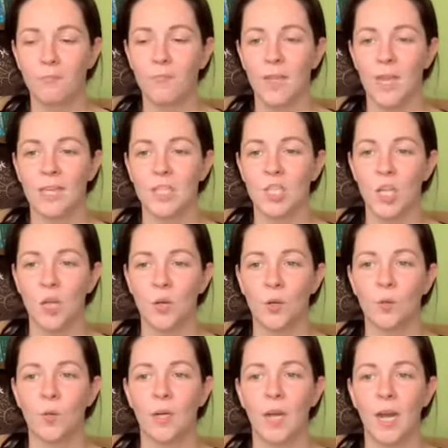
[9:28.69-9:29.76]
And so
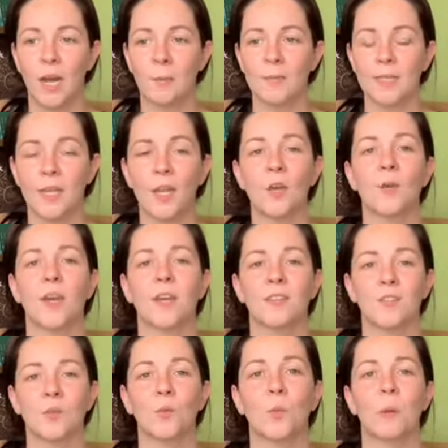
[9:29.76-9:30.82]
I was like, okay, so
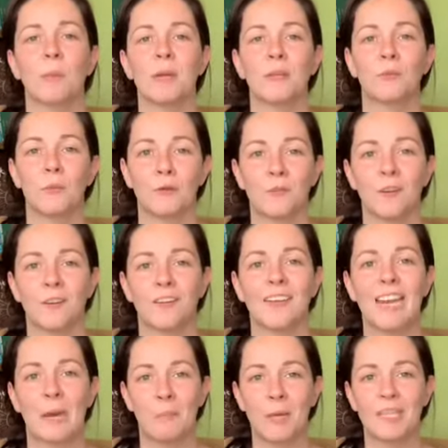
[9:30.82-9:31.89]
the woman in the river
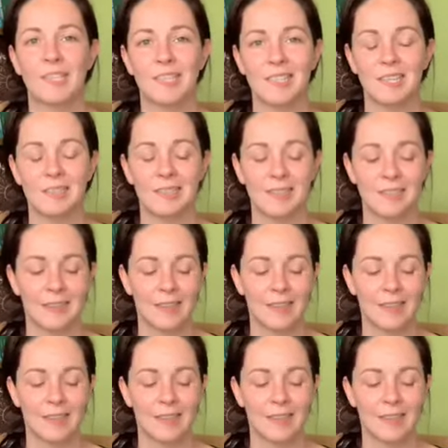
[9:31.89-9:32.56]
now makes sense.